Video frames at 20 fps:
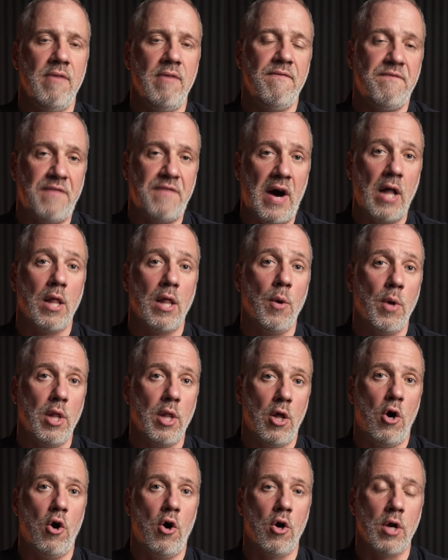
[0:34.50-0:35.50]
follow
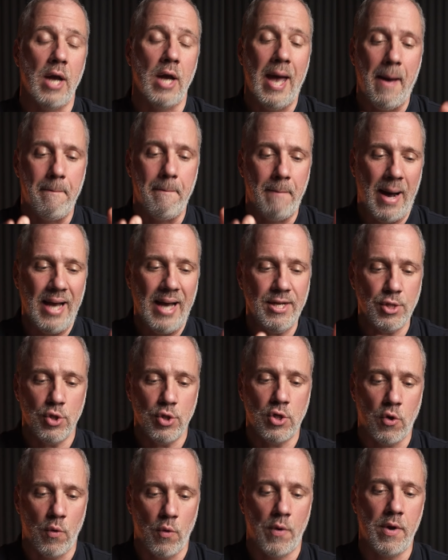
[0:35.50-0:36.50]
along my
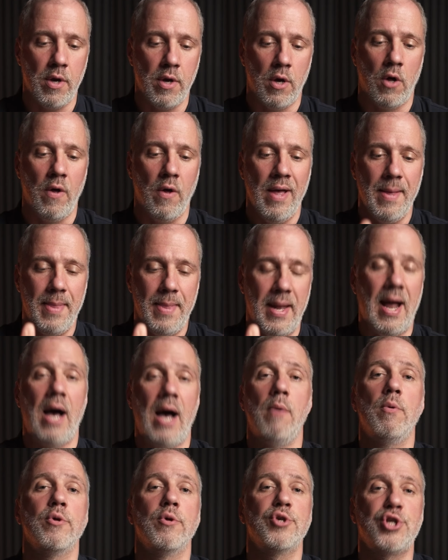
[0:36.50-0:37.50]
tutorial that I
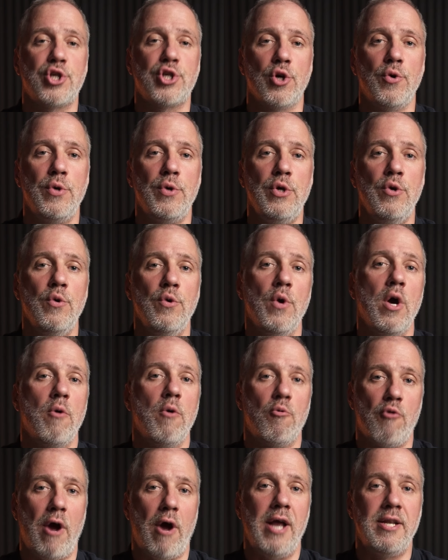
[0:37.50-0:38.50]
will show you
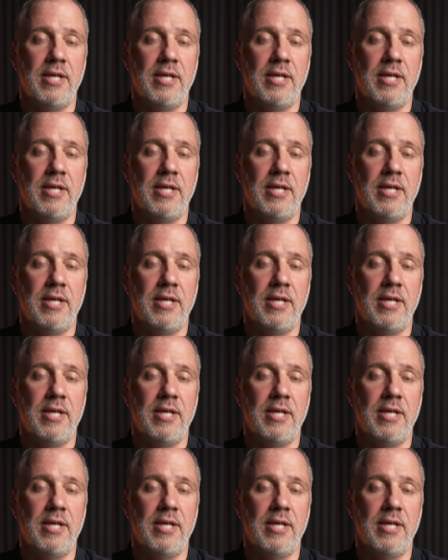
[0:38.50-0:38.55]
right